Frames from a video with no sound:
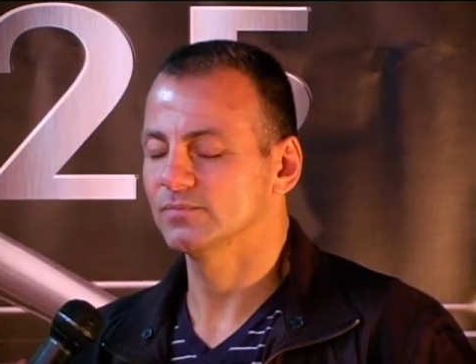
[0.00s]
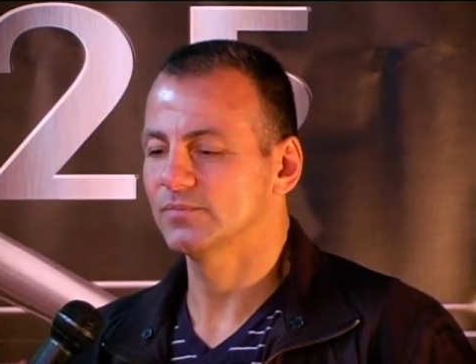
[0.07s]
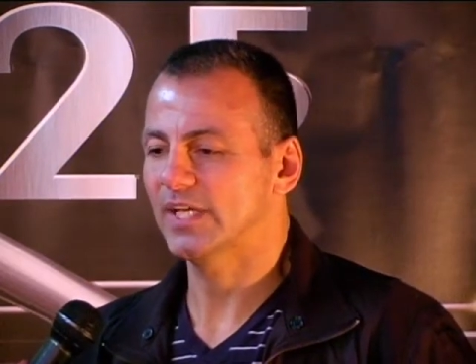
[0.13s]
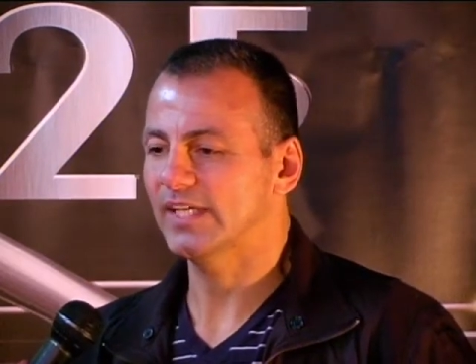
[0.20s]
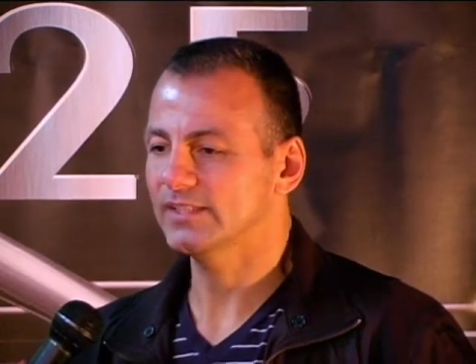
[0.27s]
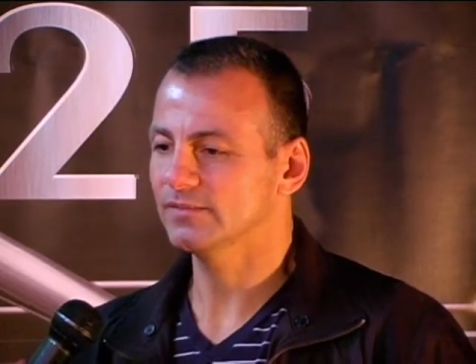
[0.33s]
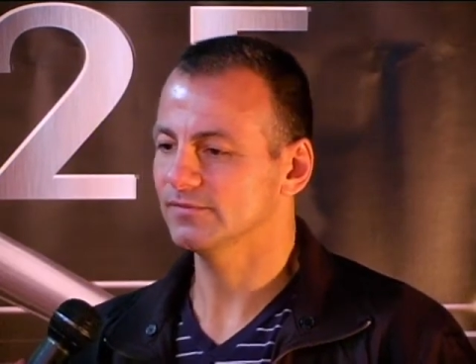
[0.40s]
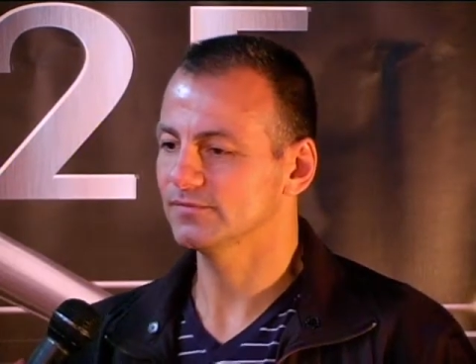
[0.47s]

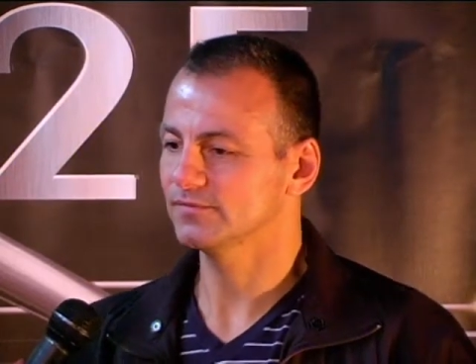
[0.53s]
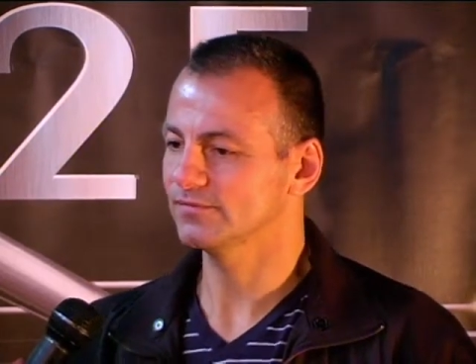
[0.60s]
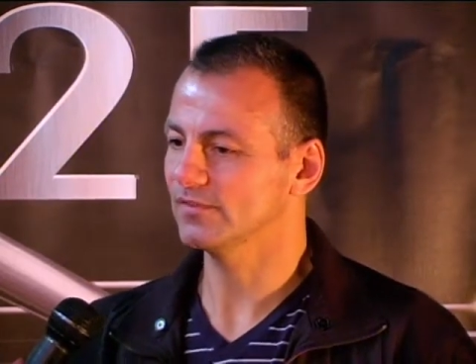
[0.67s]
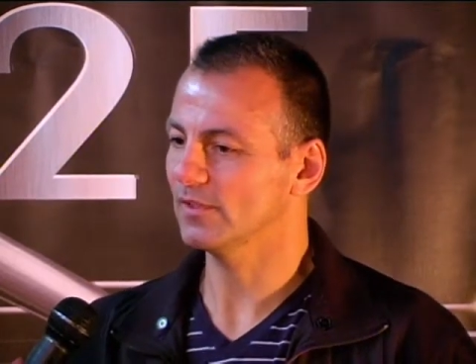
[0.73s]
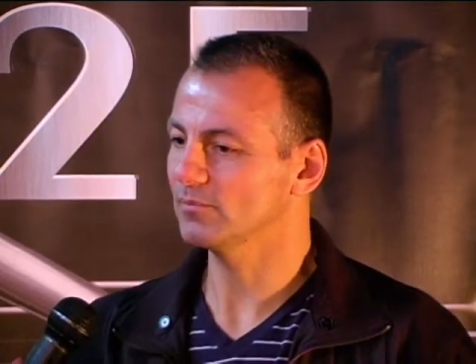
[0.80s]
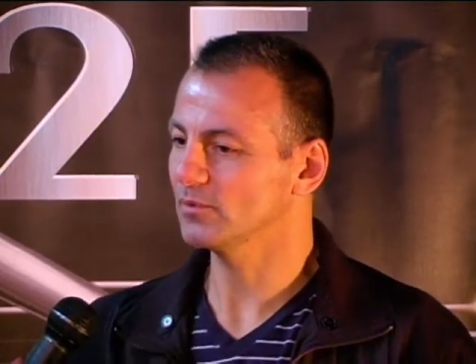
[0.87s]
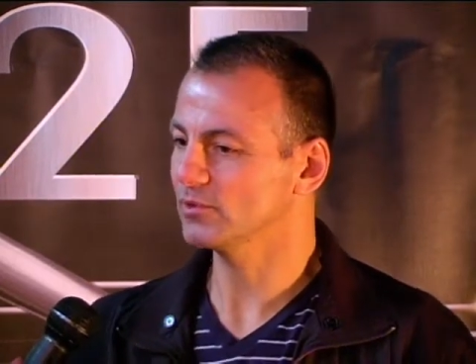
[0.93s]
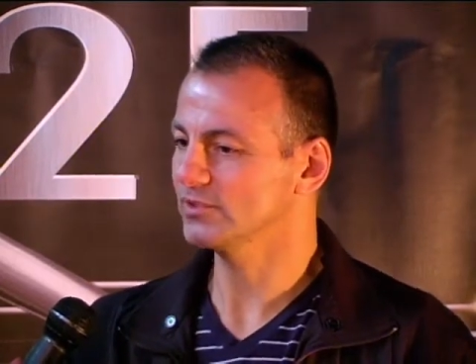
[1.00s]
kind of
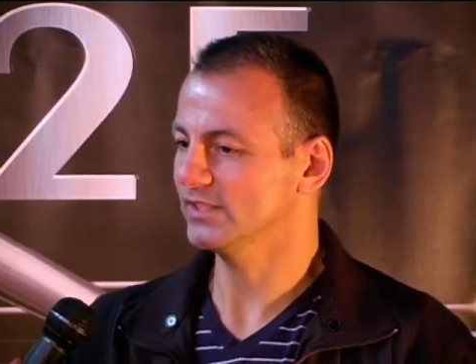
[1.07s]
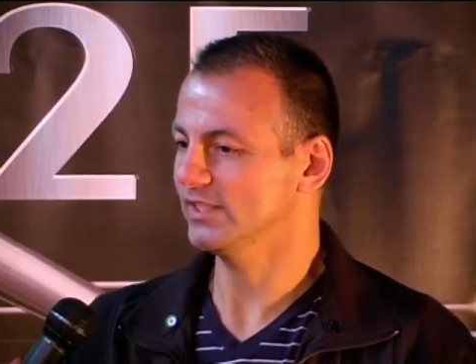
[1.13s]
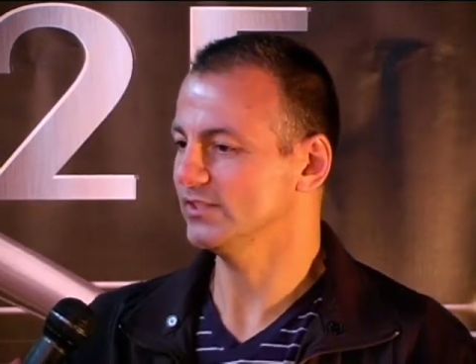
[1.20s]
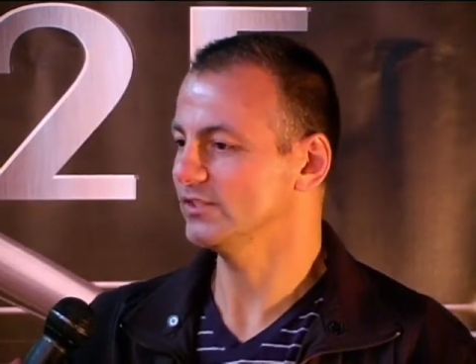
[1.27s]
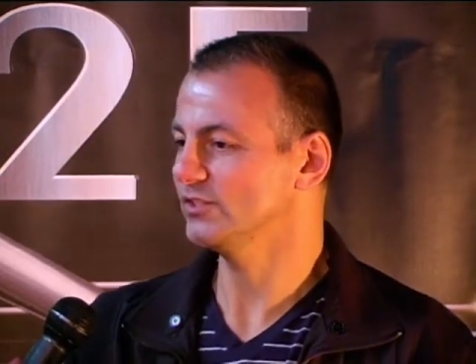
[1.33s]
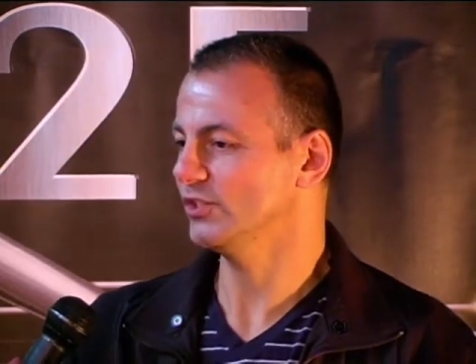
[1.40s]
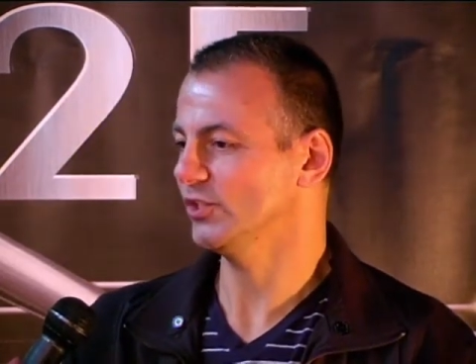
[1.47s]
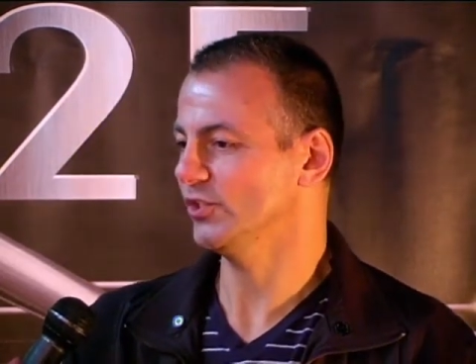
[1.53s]
fumbled
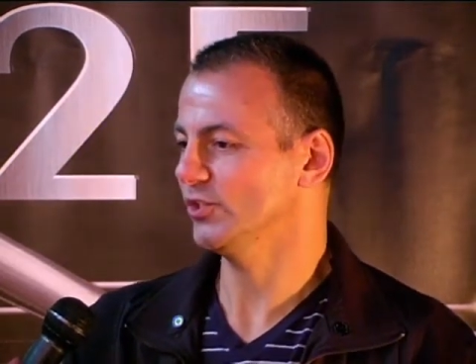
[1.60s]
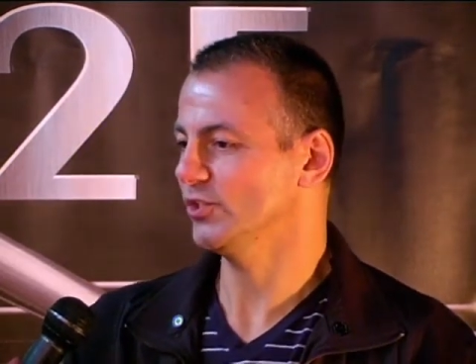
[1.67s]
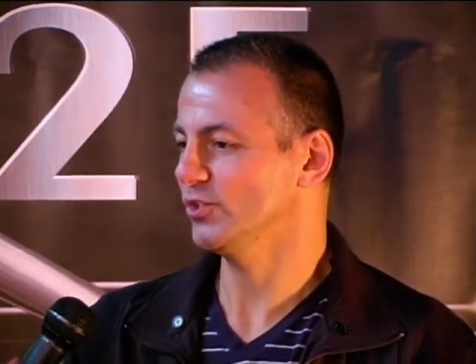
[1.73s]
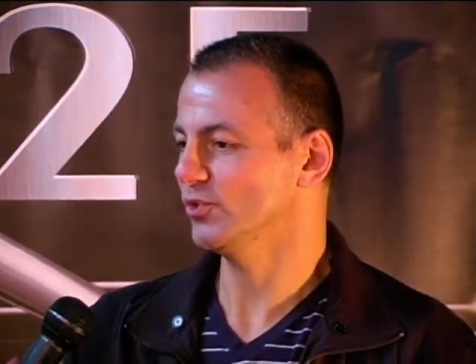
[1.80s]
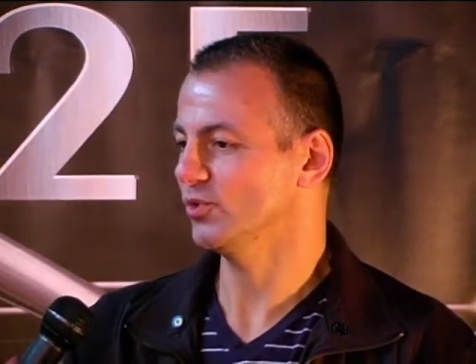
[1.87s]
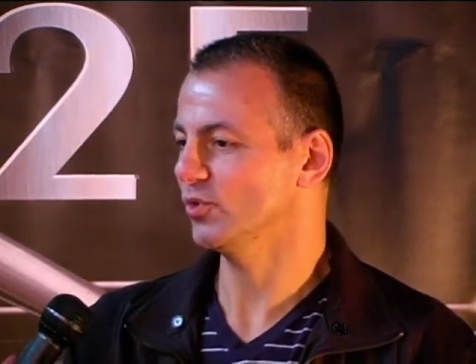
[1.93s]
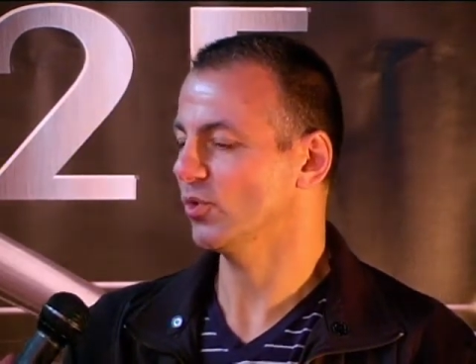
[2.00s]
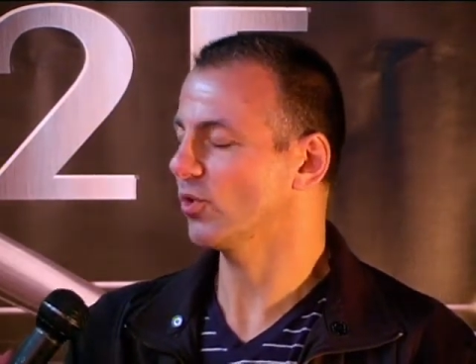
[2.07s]
into